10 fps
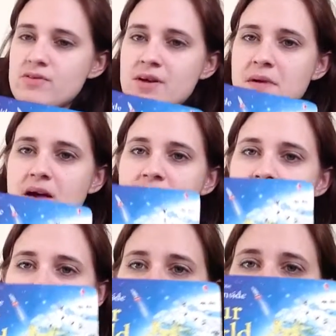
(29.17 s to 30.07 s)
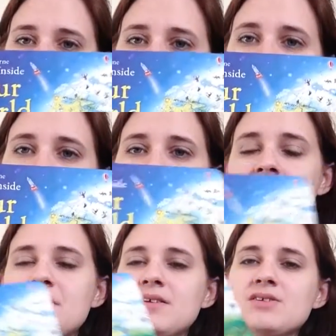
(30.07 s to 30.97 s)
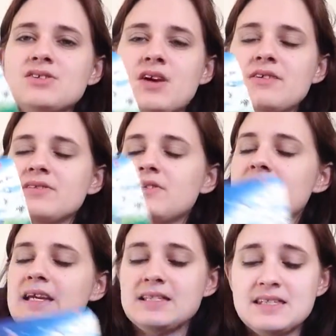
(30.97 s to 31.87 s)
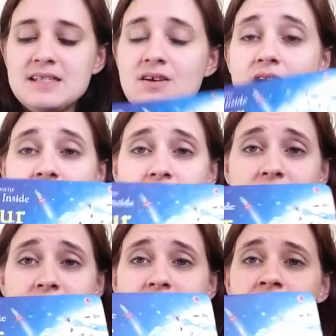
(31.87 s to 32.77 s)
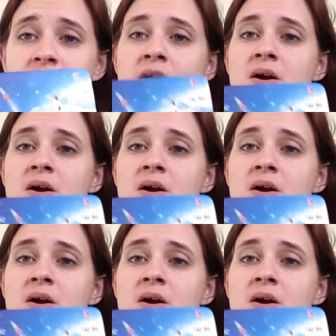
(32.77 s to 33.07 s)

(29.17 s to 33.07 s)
They're about this big, and they're just great for little hands. These are our Look Inside.